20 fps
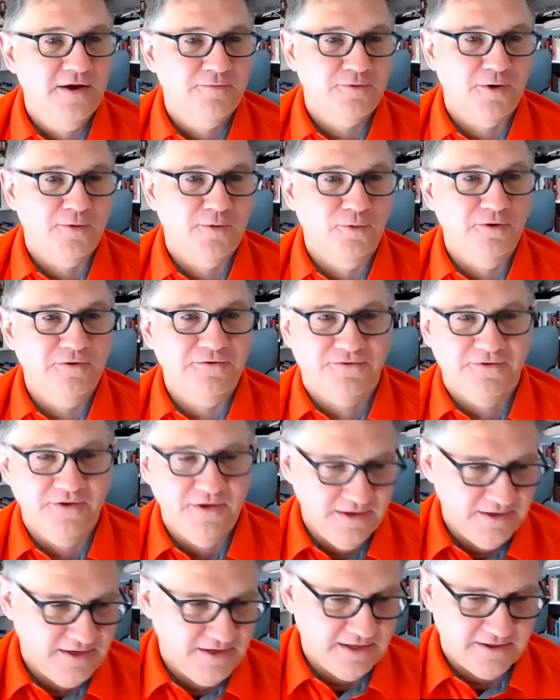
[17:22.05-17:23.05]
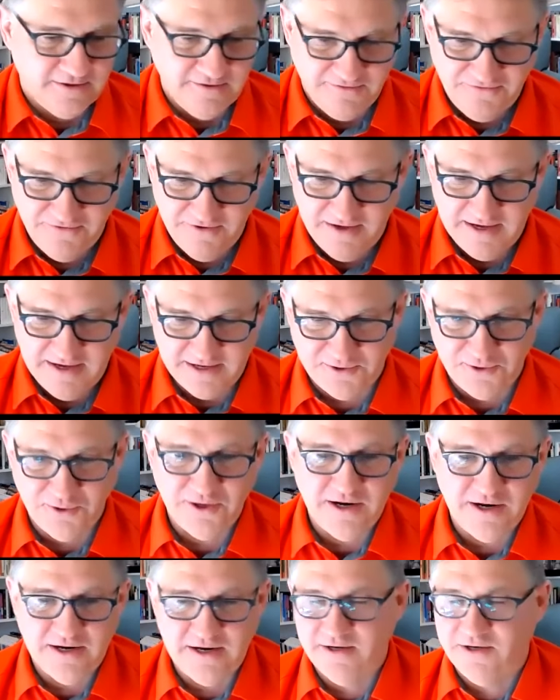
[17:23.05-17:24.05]
where we'll take the fiat,
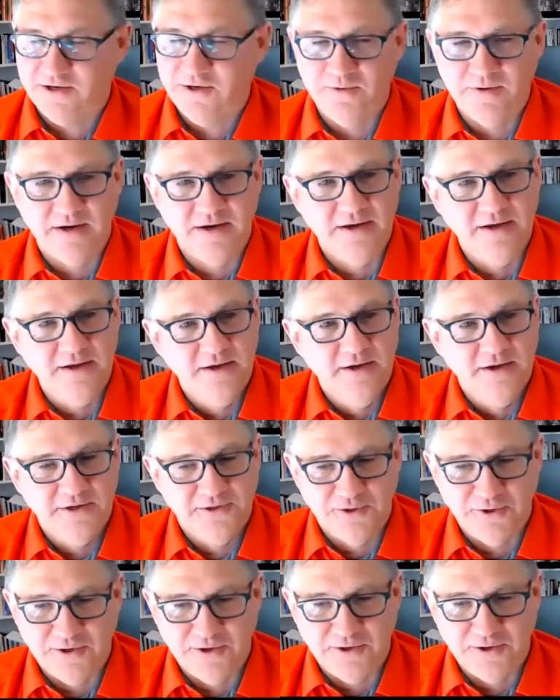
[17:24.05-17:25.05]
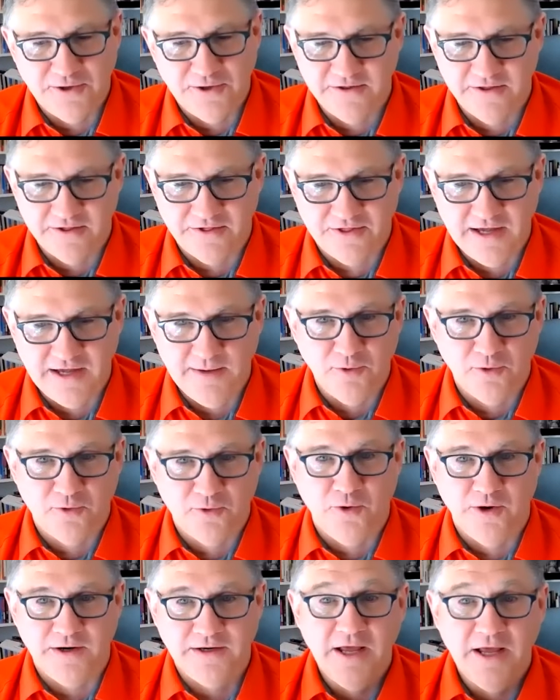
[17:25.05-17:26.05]
turn it into a stable
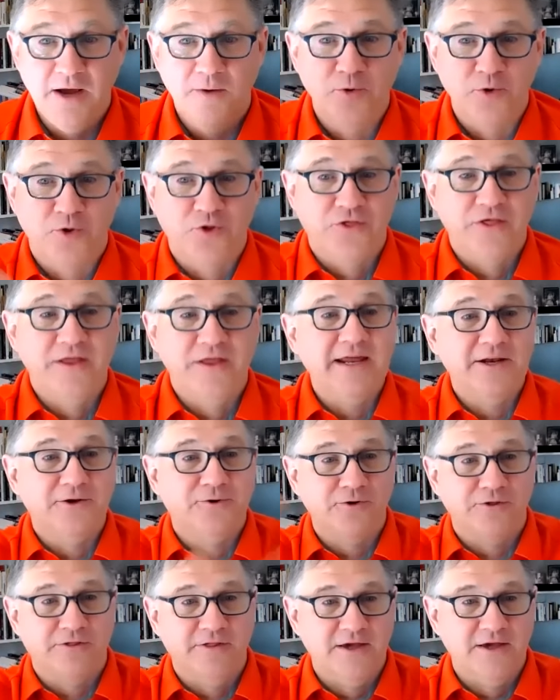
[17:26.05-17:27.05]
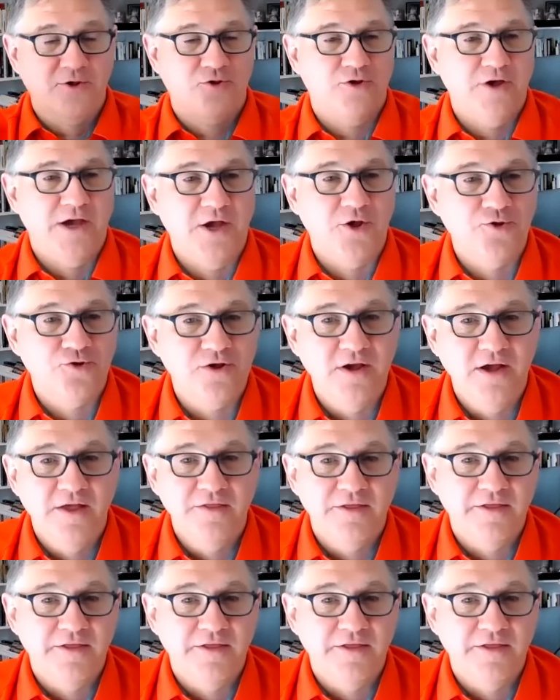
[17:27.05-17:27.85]
coin, which then enters the exchange,